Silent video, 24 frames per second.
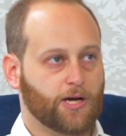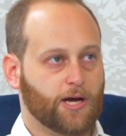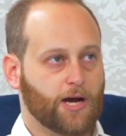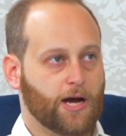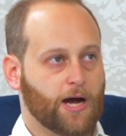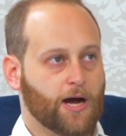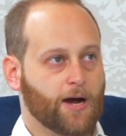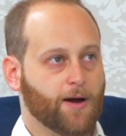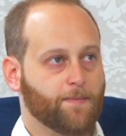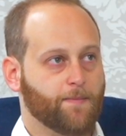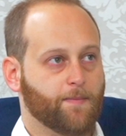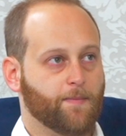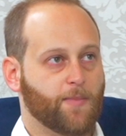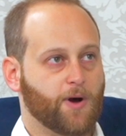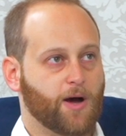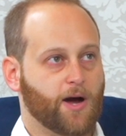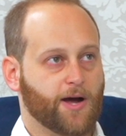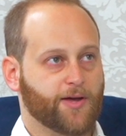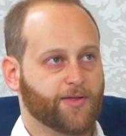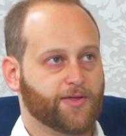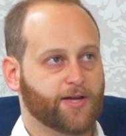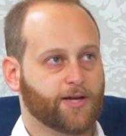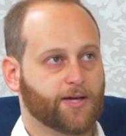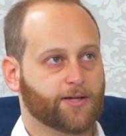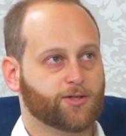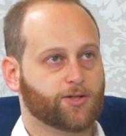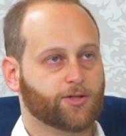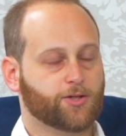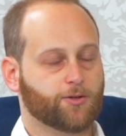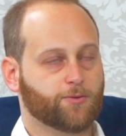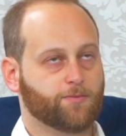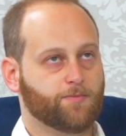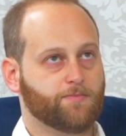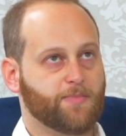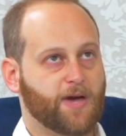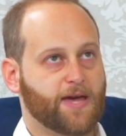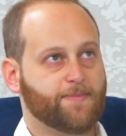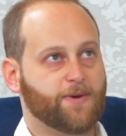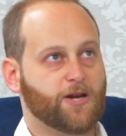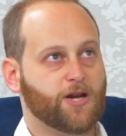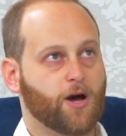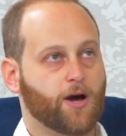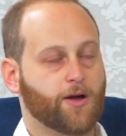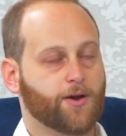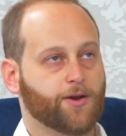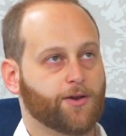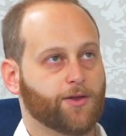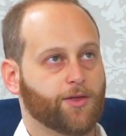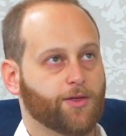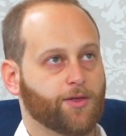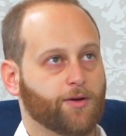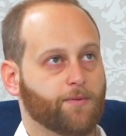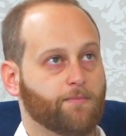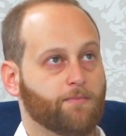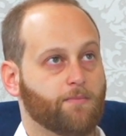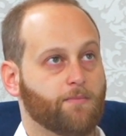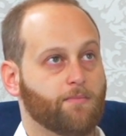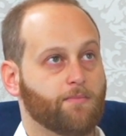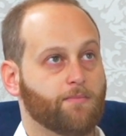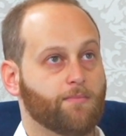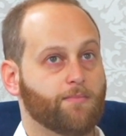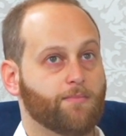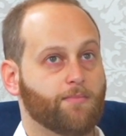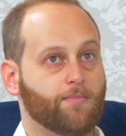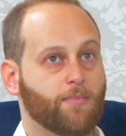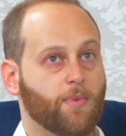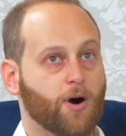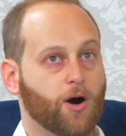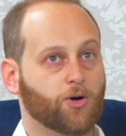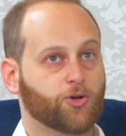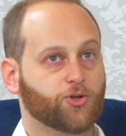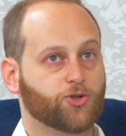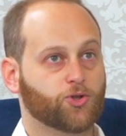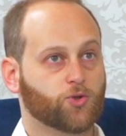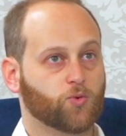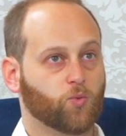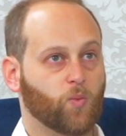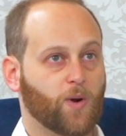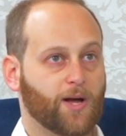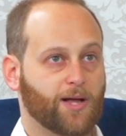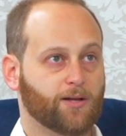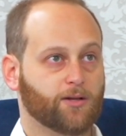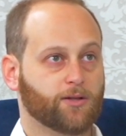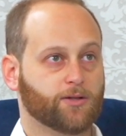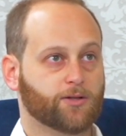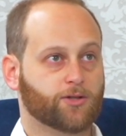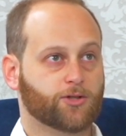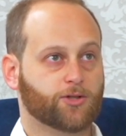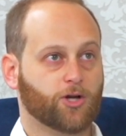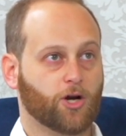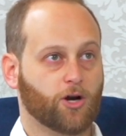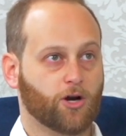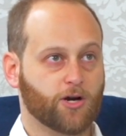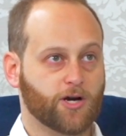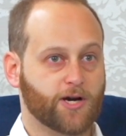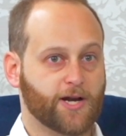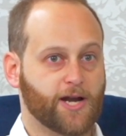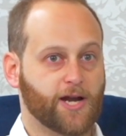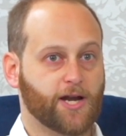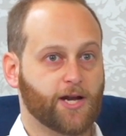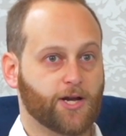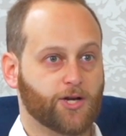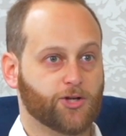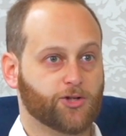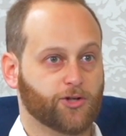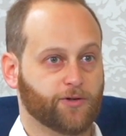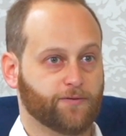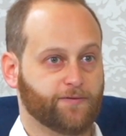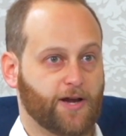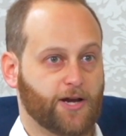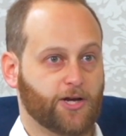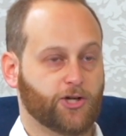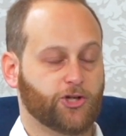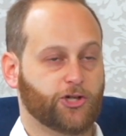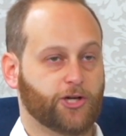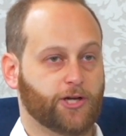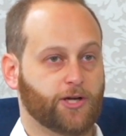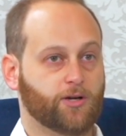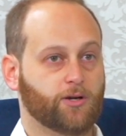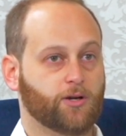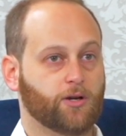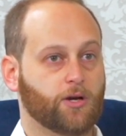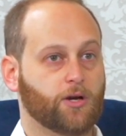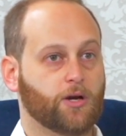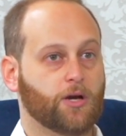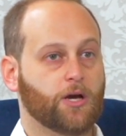I think it's maybe not the most well-targeted intervention,